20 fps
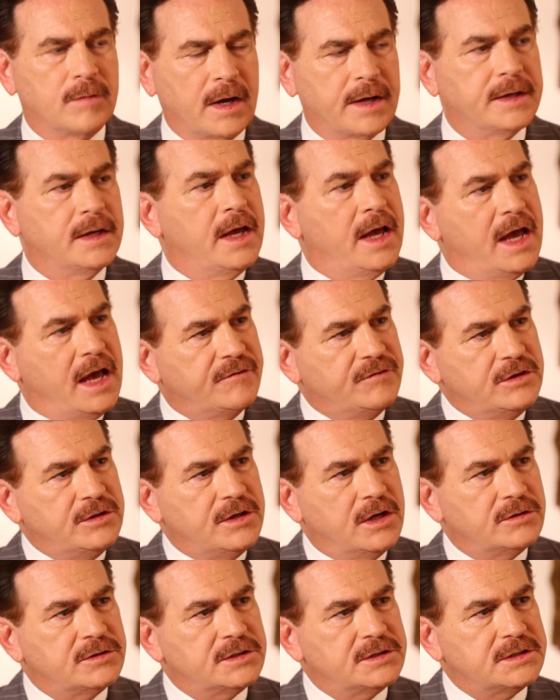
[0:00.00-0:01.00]
Right. Have you
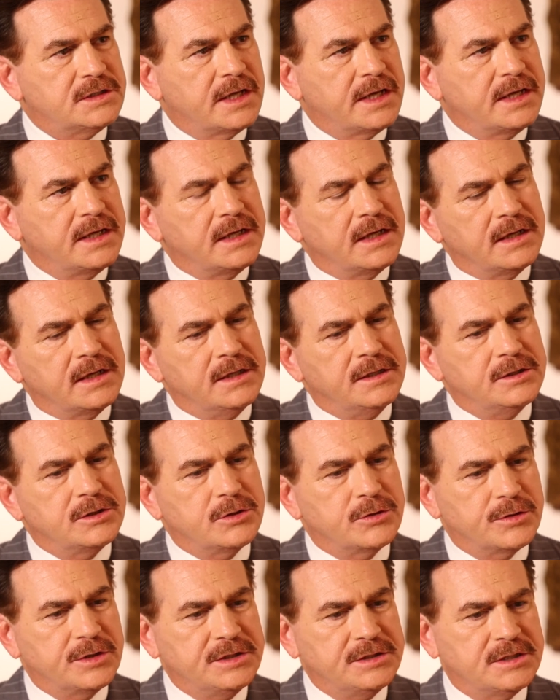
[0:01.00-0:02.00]
noticed an
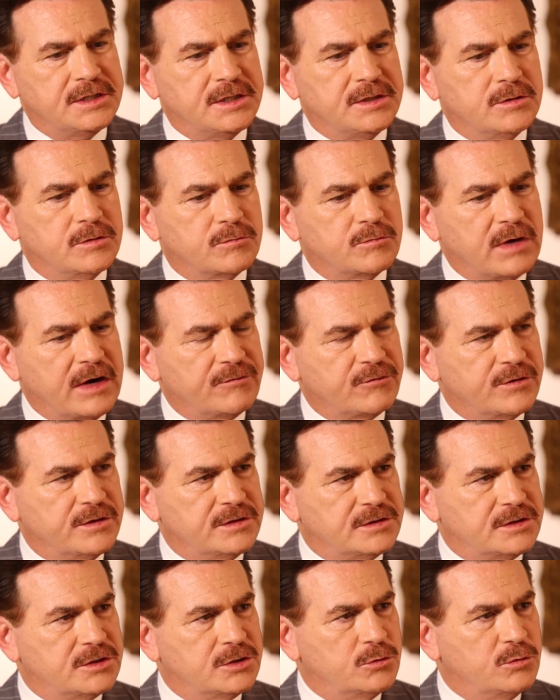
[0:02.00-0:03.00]
increasing
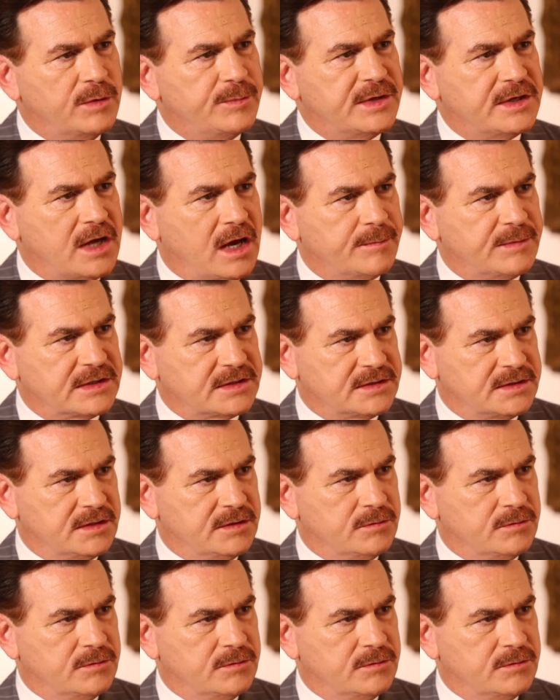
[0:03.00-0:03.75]
reference to womenomics